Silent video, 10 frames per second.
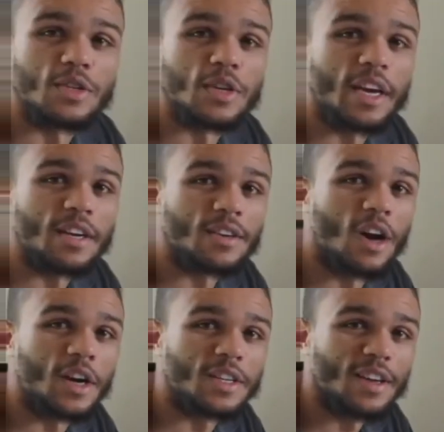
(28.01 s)
to
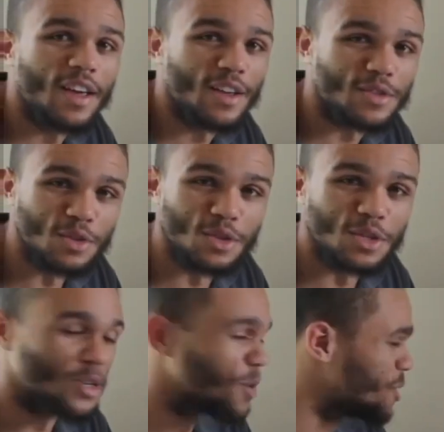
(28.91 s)
kindergarten, so you
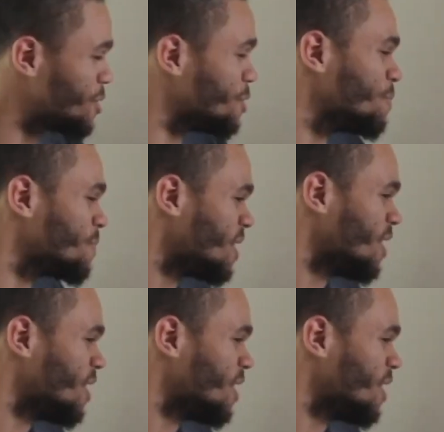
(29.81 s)
should know it too.